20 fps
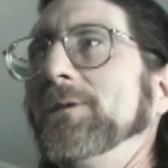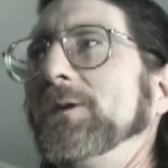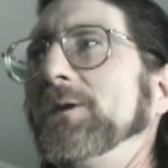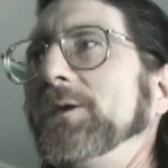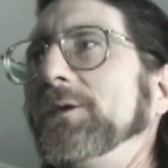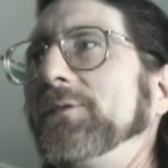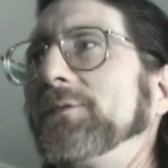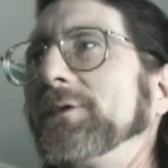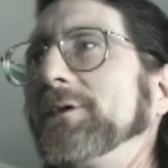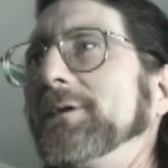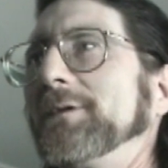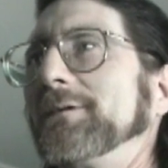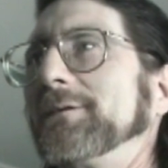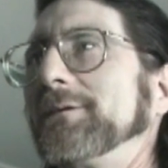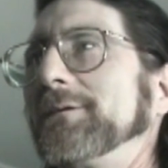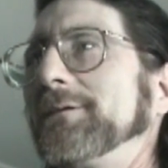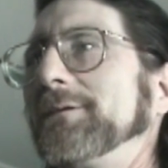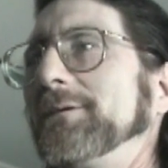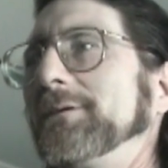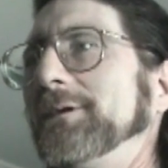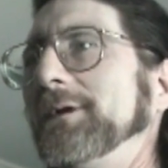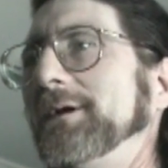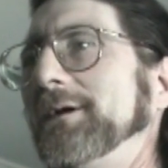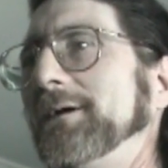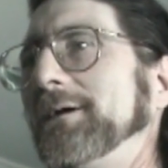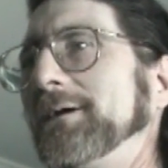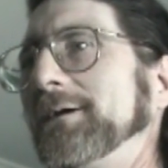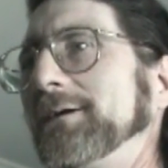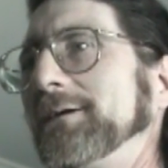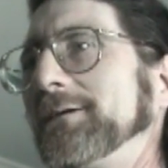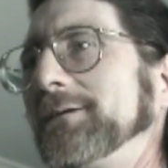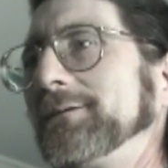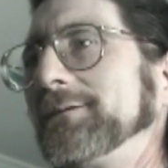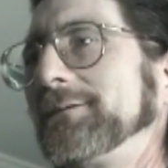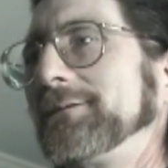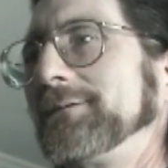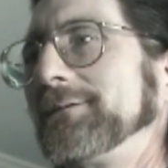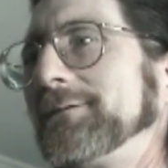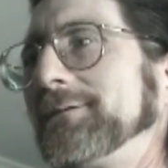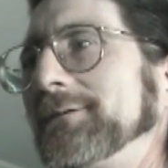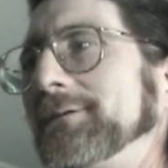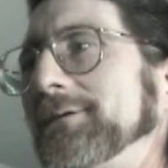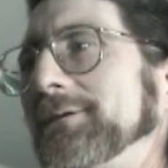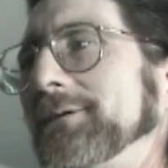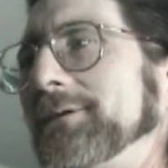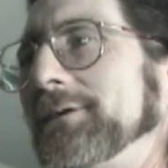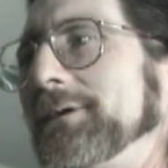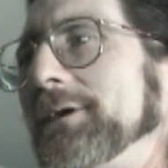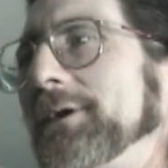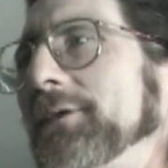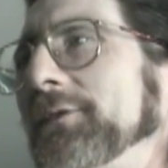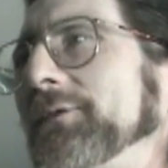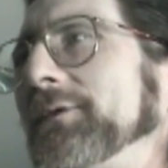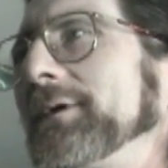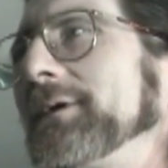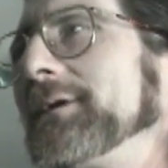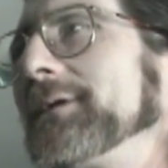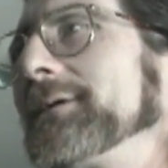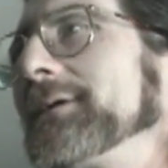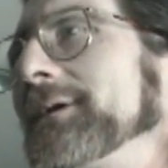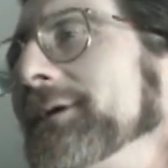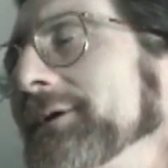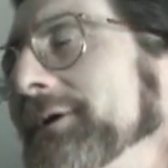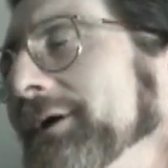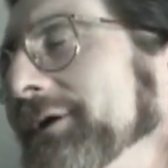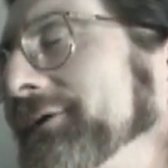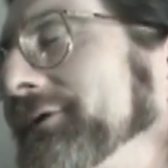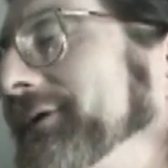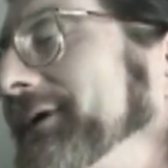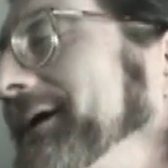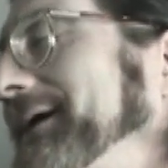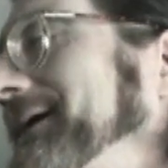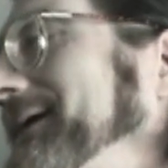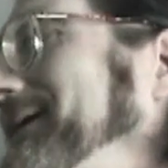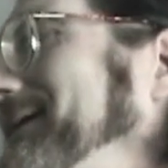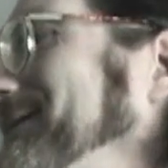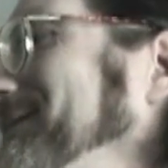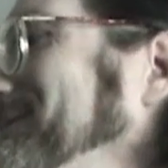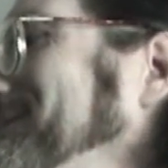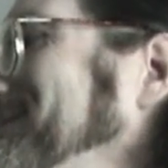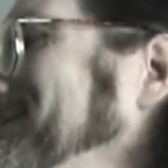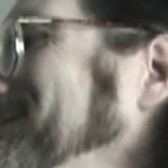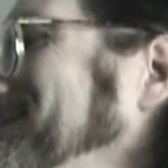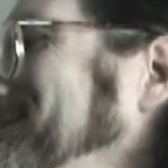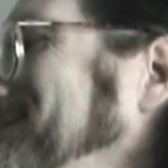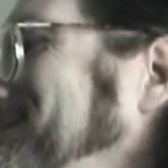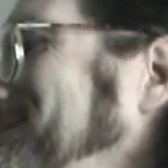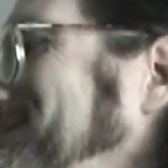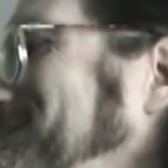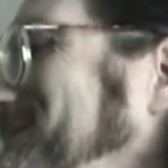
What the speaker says: He said, yeah. And I said, good day. And